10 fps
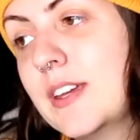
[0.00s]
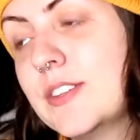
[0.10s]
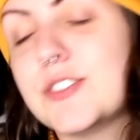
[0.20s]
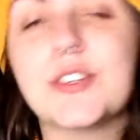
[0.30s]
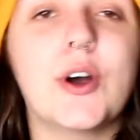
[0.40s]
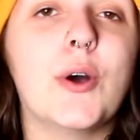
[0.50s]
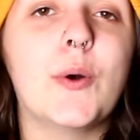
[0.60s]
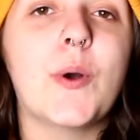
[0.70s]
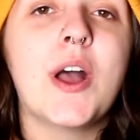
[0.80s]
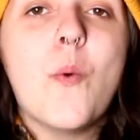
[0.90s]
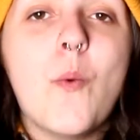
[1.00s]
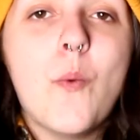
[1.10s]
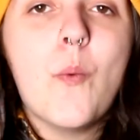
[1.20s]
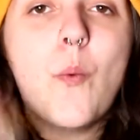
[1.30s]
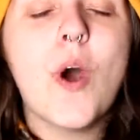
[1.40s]
So
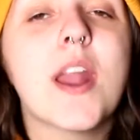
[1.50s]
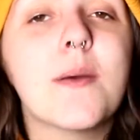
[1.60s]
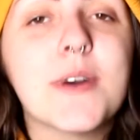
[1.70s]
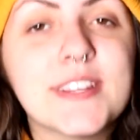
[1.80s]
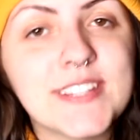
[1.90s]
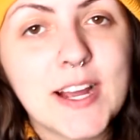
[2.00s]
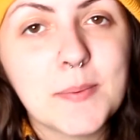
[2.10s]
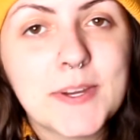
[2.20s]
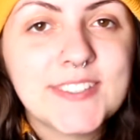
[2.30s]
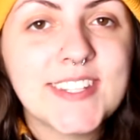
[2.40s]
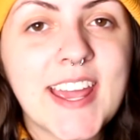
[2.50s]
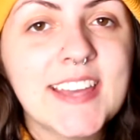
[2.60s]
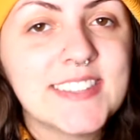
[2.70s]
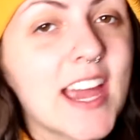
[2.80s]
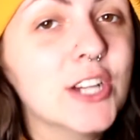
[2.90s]
what I want to talk about today,
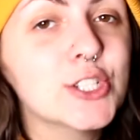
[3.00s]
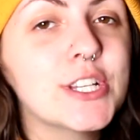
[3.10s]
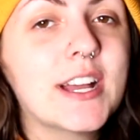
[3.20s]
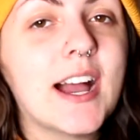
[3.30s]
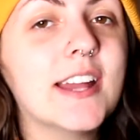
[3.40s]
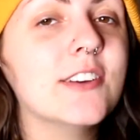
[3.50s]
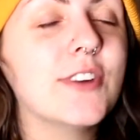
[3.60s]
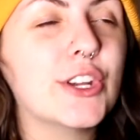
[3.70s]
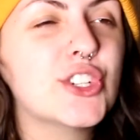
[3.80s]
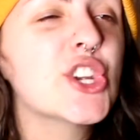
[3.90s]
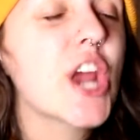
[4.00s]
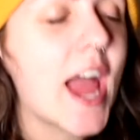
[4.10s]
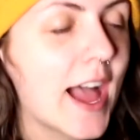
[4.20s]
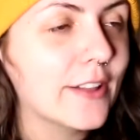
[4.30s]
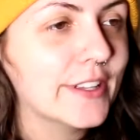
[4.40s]
it's actually kind of a
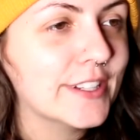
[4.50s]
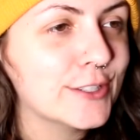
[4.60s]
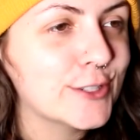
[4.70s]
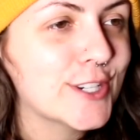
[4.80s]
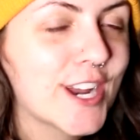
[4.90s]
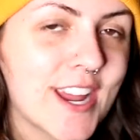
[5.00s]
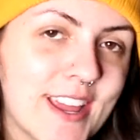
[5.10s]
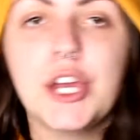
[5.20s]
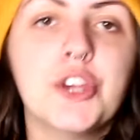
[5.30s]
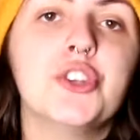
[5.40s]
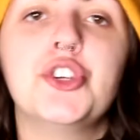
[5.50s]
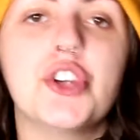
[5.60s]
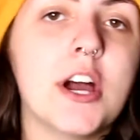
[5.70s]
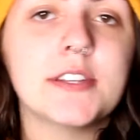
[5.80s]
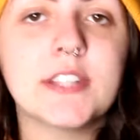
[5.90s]
challenge.
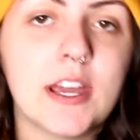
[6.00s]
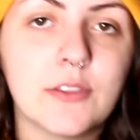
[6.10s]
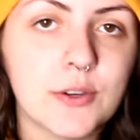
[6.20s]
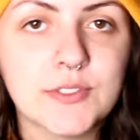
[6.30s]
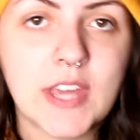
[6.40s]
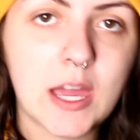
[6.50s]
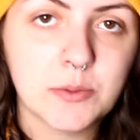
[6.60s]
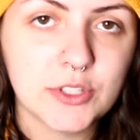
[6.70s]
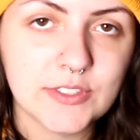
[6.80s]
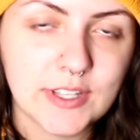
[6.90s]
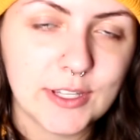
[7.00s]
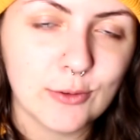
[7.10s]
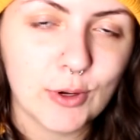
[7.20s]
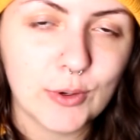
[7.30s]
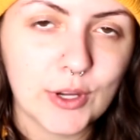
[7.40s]
Jot down those captions that you
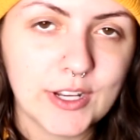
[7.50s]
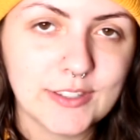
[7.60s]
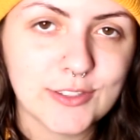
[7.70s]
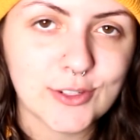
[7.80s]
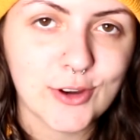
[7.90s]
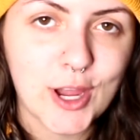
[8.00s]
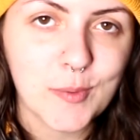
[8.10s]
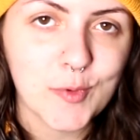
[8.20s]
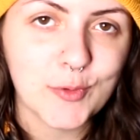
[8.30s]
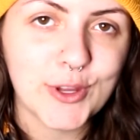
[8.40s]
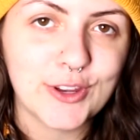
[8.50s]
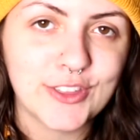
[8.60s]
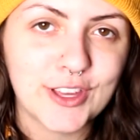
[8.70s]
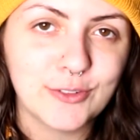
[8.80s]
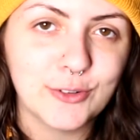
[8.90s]
wrote on Instagram of what you're
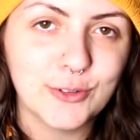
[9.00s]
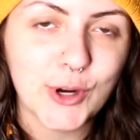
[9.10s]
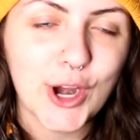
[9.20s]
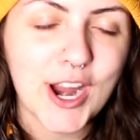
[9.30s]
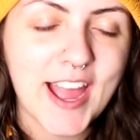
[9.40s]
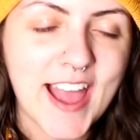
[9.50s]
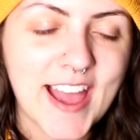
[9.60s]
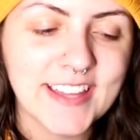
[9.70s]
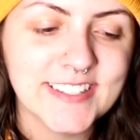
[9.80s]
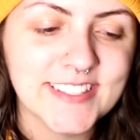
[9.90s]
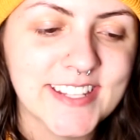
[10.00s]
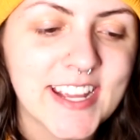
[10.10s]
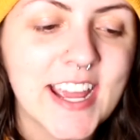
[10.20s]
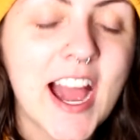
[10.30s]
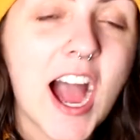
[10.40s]
thankful for, and
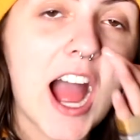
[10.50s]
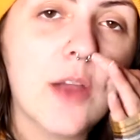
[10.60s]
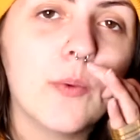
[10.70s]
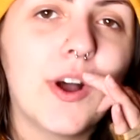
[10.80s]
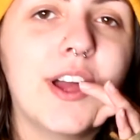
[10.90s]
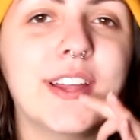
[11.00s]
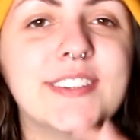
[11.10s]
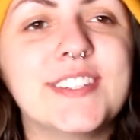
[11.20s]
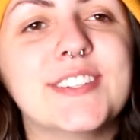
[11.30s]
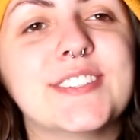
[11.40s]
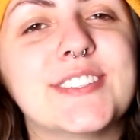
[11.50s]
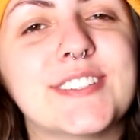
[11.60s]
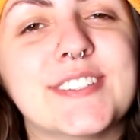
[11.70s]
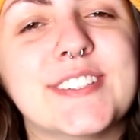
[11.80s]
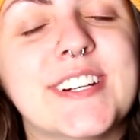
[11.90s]
I want you
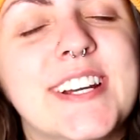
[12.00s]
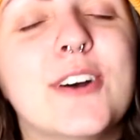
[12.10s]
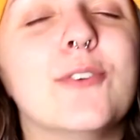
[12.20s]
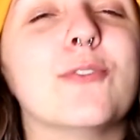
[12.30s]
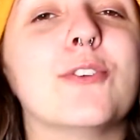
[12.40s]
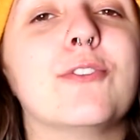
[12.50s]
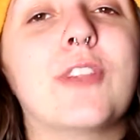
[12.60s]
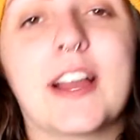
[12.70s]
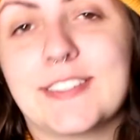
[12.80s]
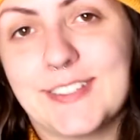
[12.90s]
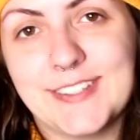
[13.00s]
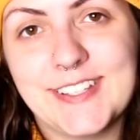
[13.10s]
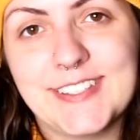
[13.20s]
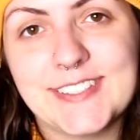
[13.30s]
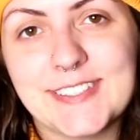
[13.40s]
to reflect on
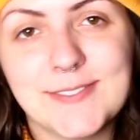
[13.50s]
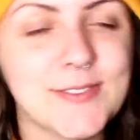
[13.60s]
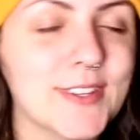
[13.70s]
this.